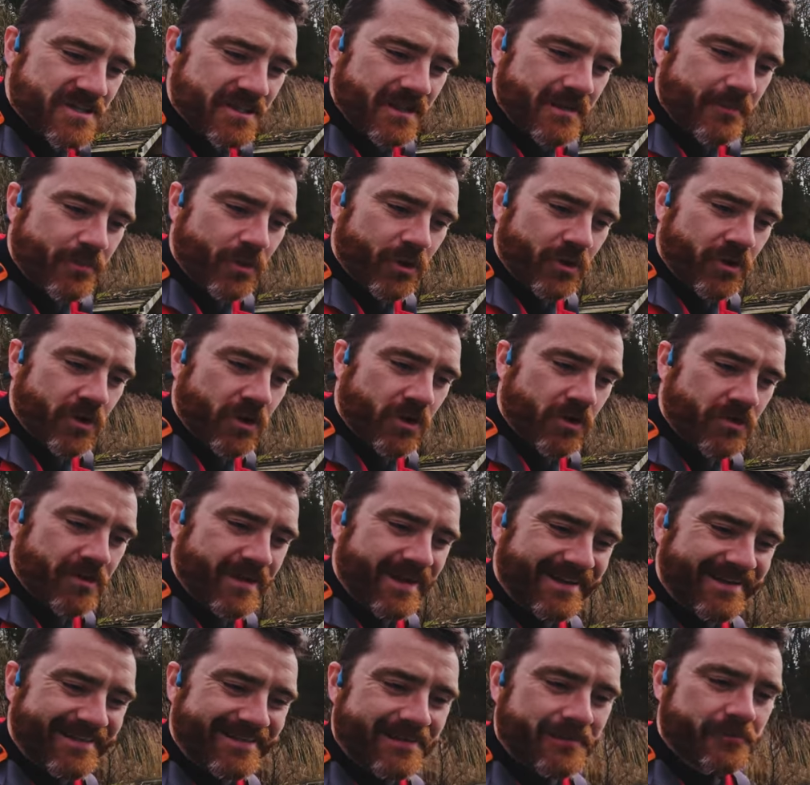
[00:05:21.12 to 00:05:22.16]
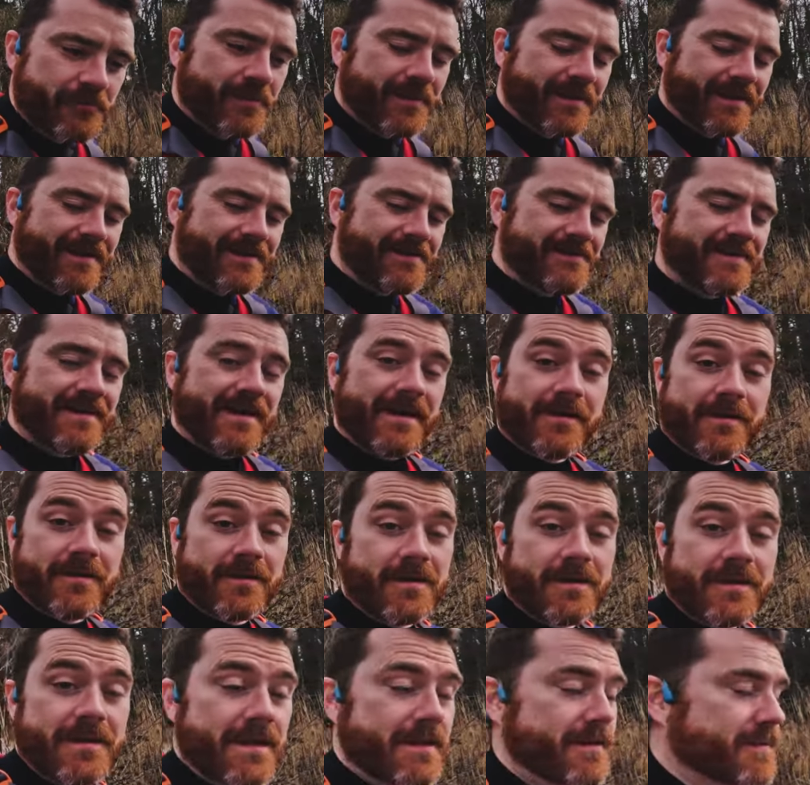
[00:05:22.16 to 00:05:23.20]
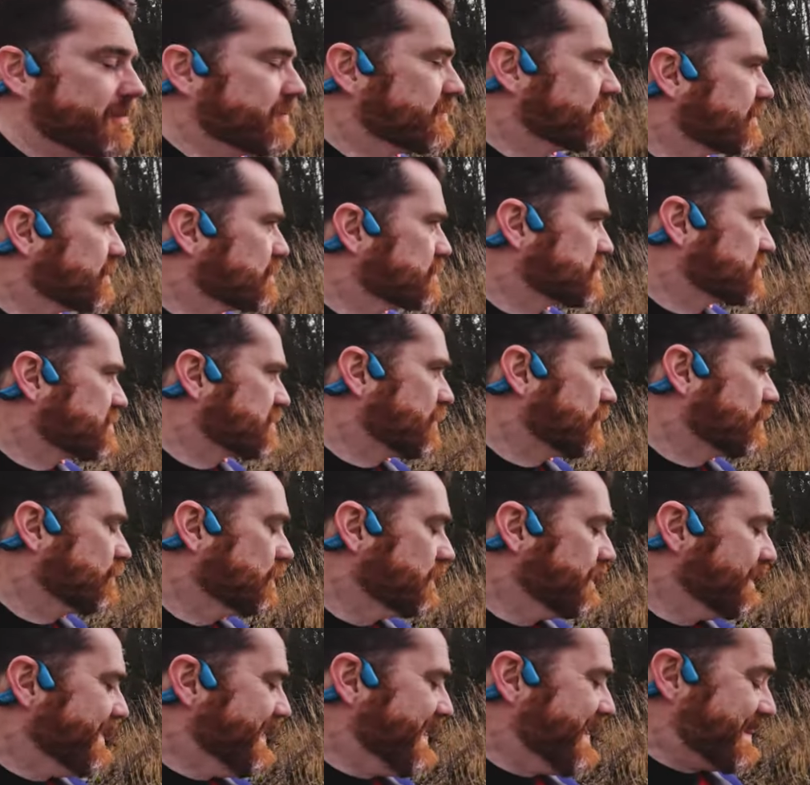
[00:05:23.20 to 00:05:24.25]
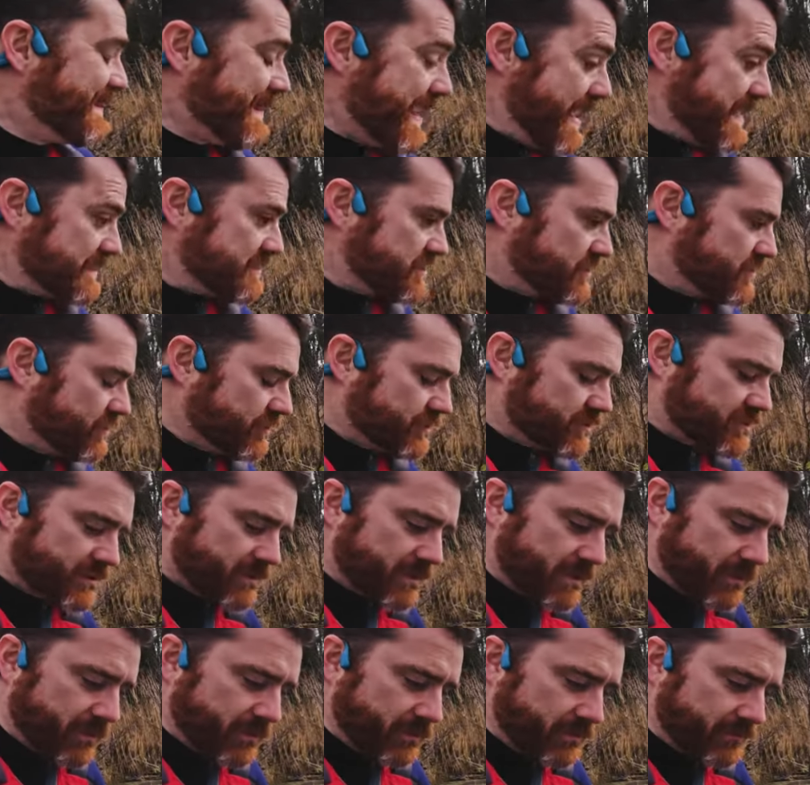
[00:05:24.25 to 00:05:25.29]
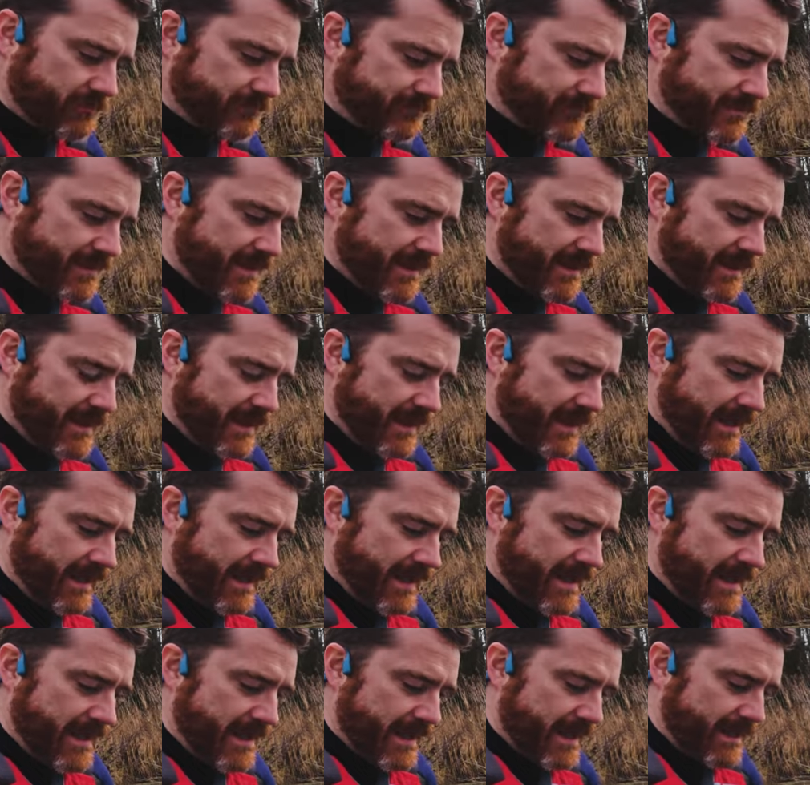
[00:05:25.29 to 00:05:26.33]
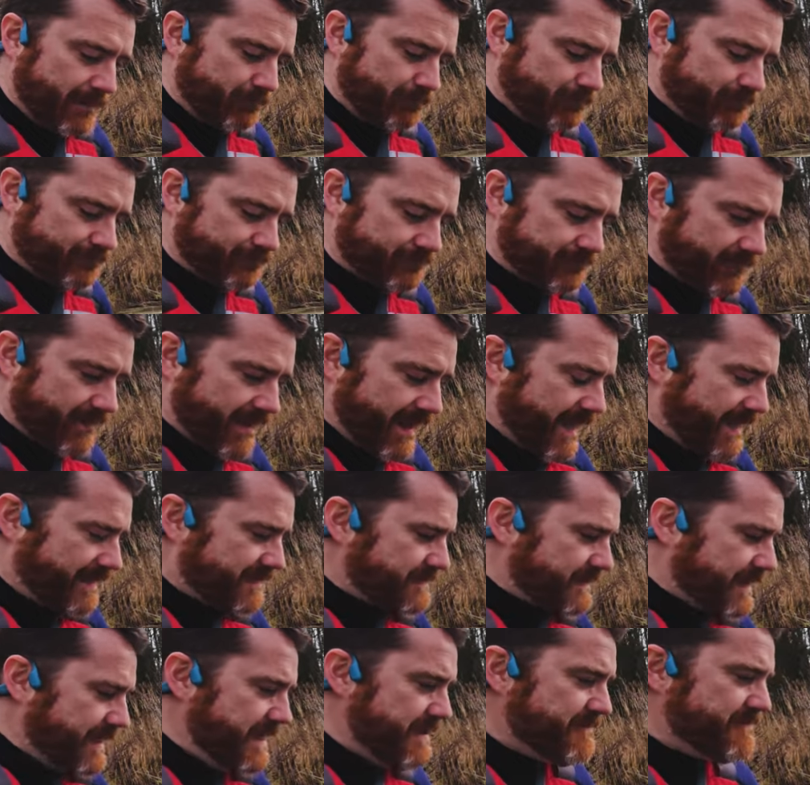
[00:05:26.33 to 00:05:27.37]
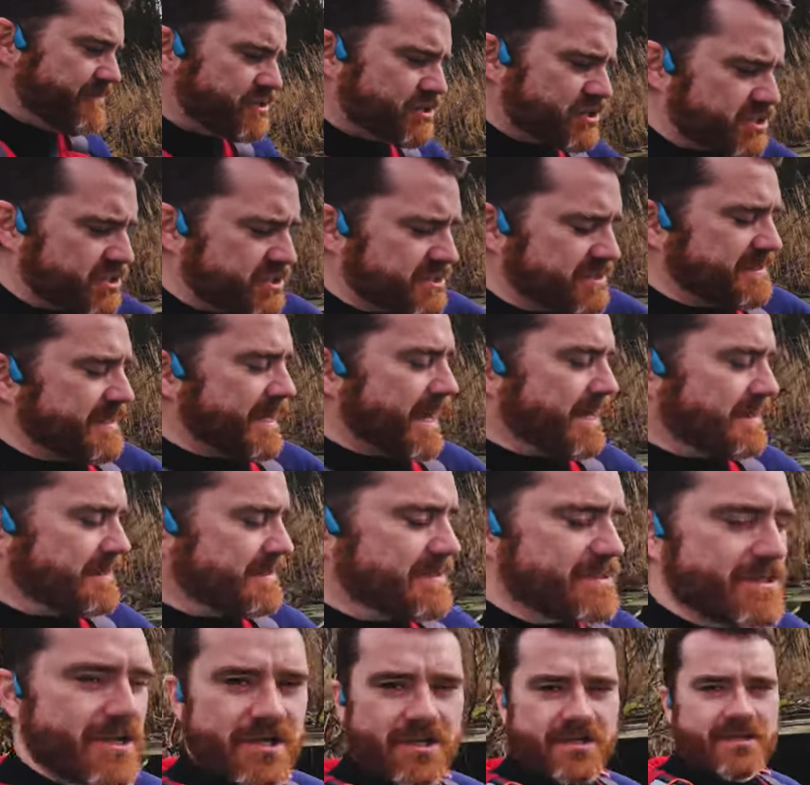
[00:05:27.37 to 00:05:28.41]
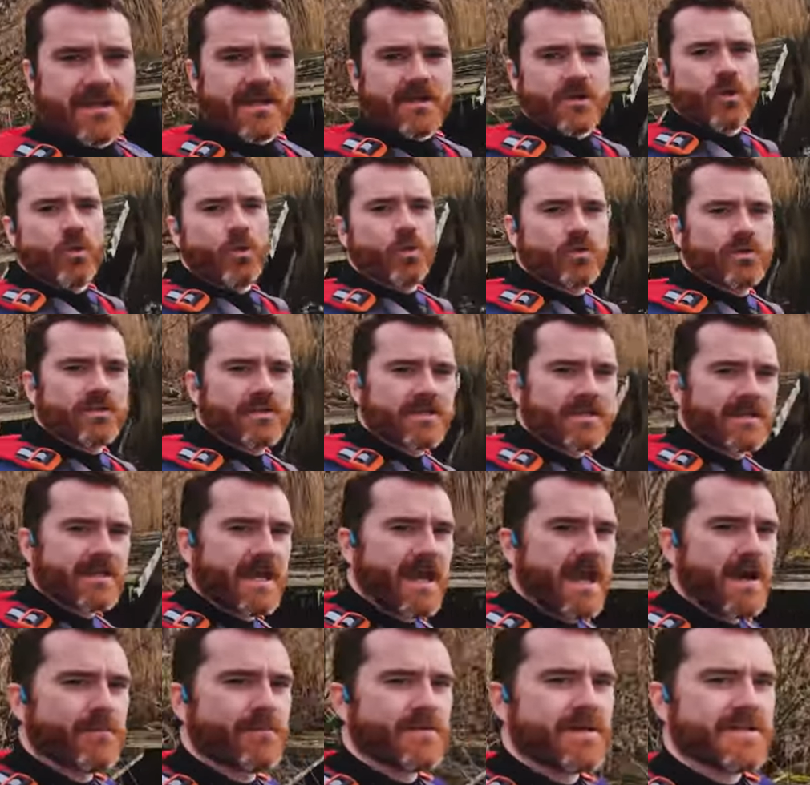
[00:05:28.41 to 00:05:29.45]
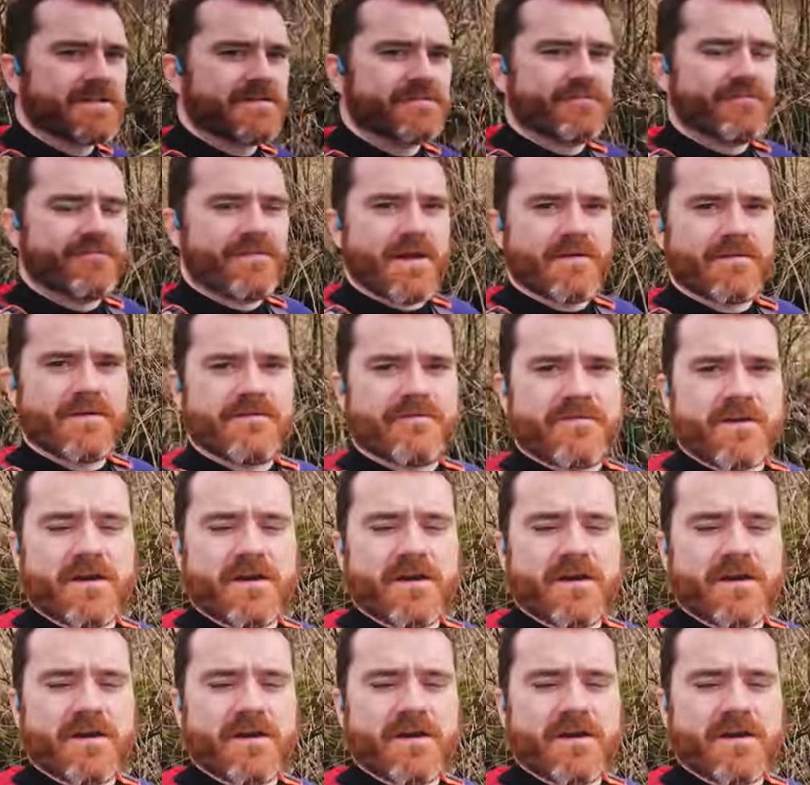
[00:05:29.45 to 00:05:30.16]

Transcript: until I brought it out, and I didn't bring anything I connect into those. So that's good to know. And even just standing on it, like holding the camera, it's very,